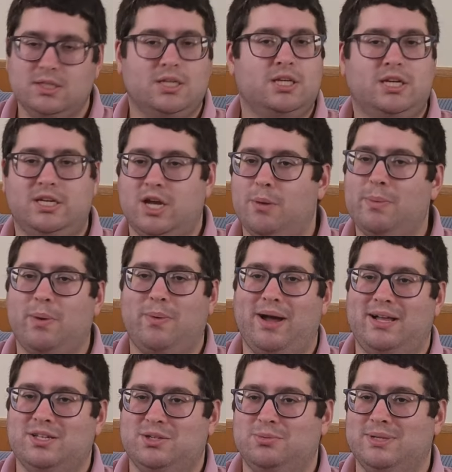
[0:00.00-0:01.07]
You know me
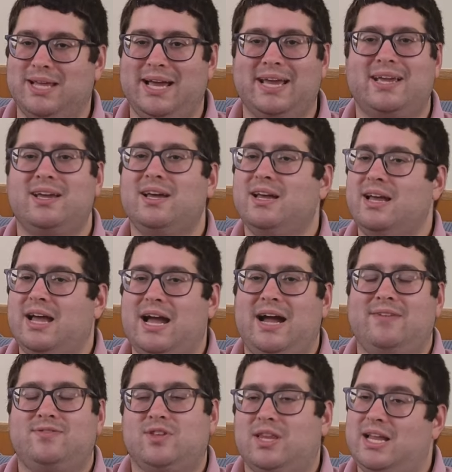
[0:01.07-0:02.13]
well. You were like,
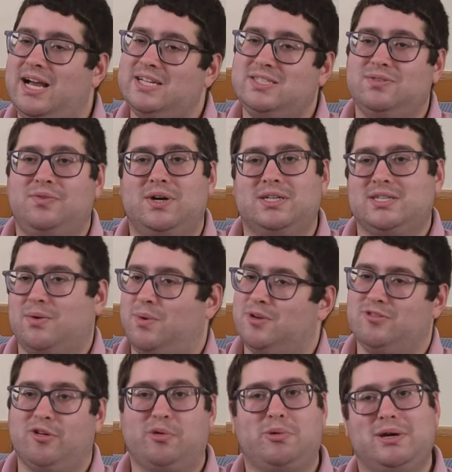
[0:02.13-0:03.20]
after The Last of Us, I want
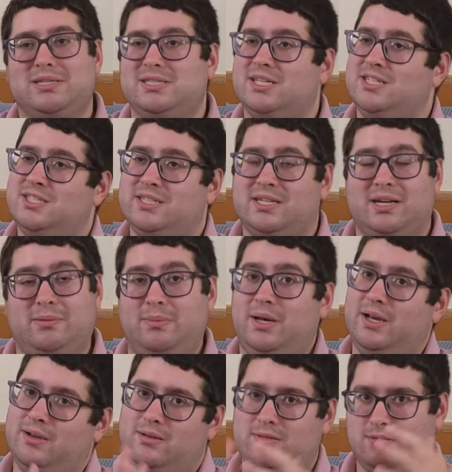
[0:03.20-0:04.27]
to request this, and I'm
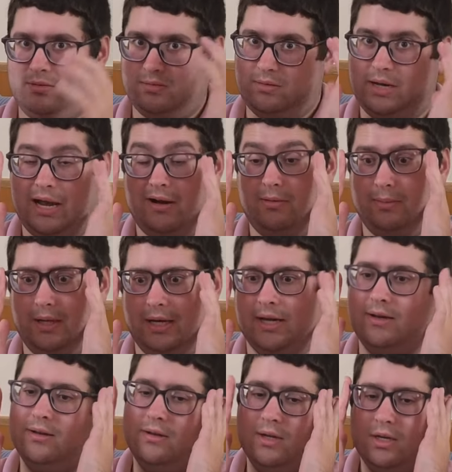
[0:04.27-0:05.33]
like, now I'm
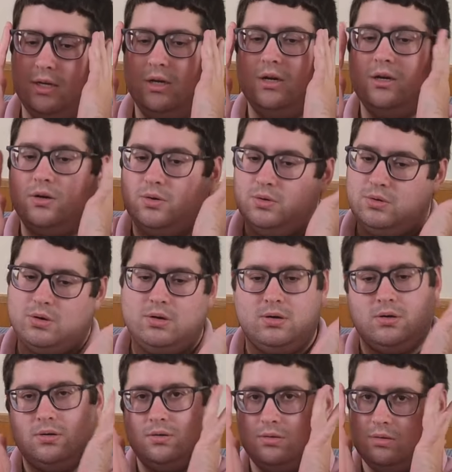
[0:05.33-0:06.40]
like, Ooh,
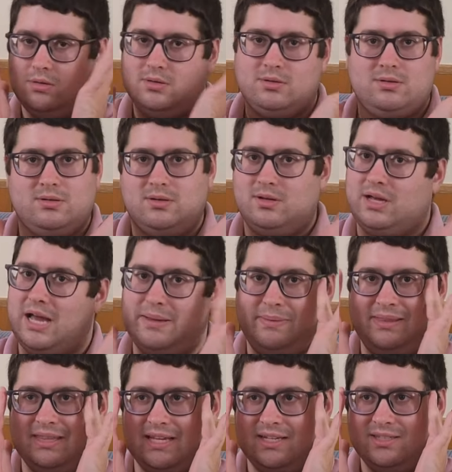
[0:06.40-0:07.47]
I'm
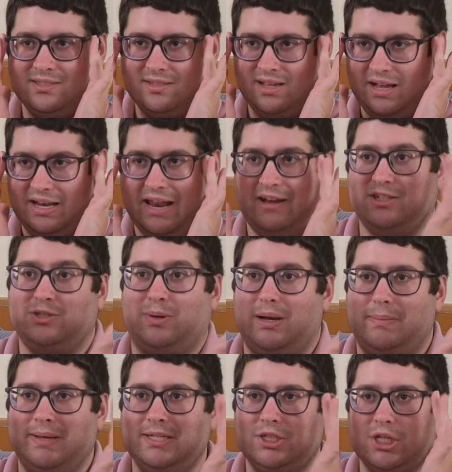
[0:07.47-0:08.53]
in this, I just want to
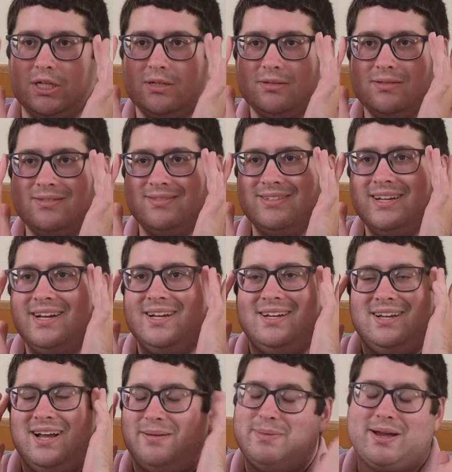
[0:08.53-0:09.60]
binge it.
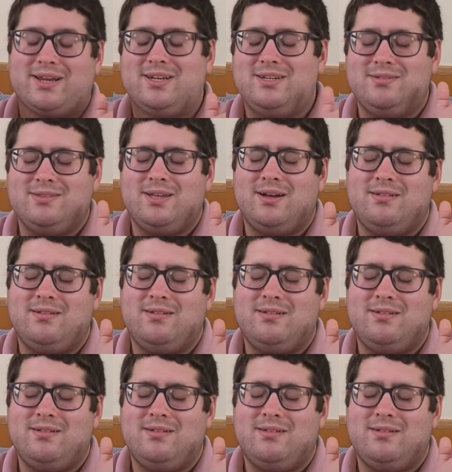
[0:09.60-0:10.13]
I'm not gonna do it though.